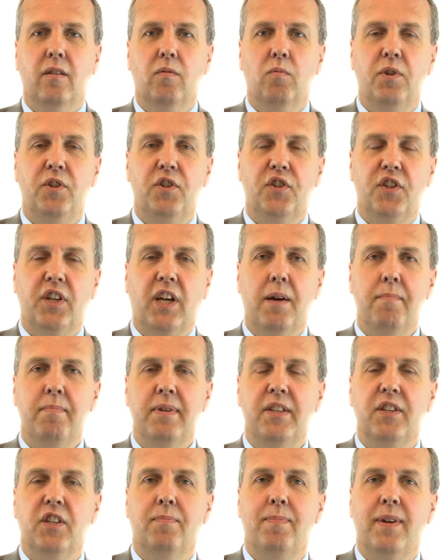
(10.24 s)
which is a
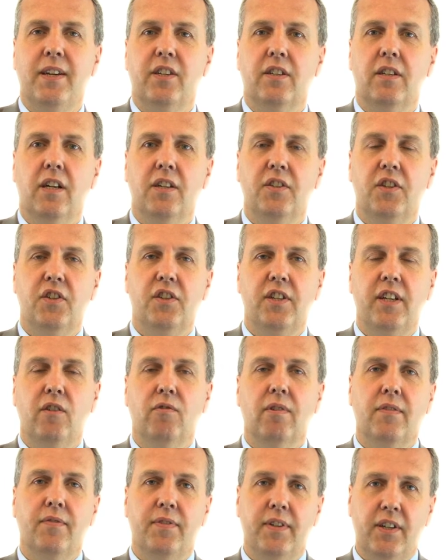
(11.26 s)
company that specialises in
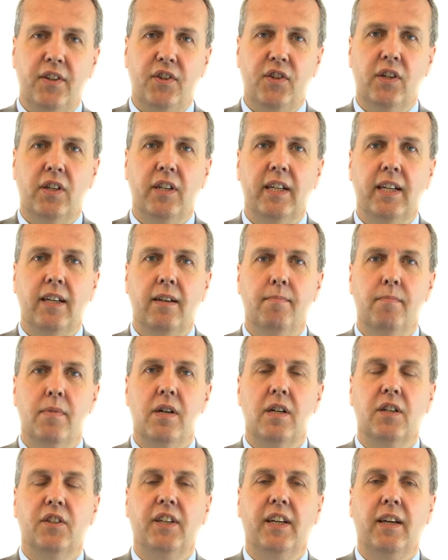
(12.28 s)
graphic design,
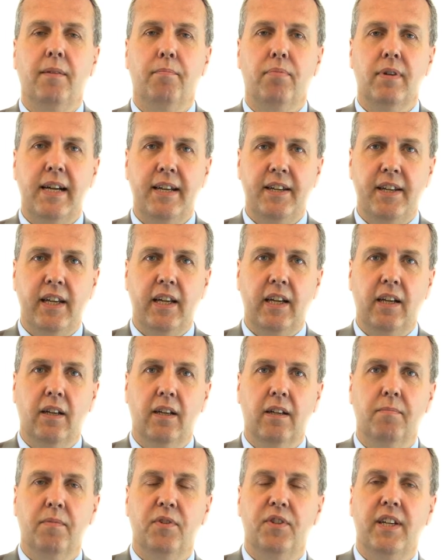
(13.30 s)
marketing and branding
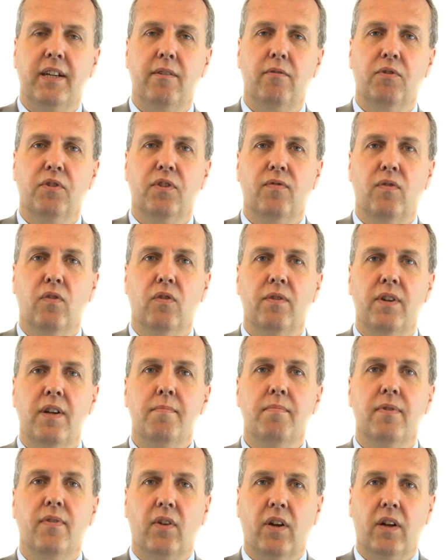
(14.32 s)
materials for a
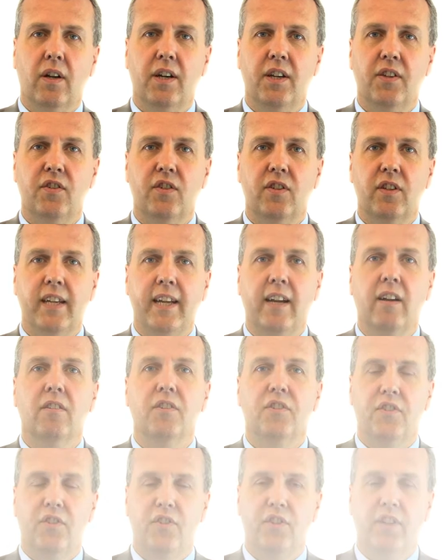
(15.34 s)
number of clients in
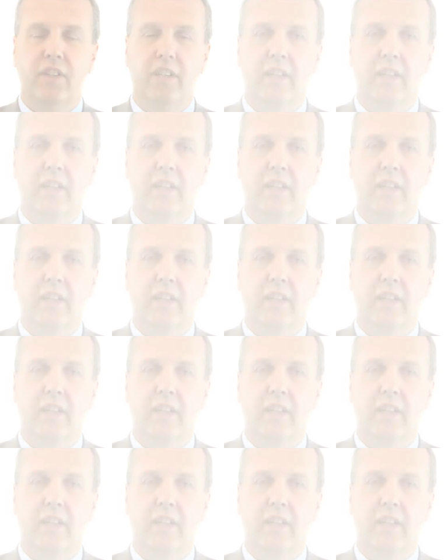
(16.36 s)
Gloucestershire.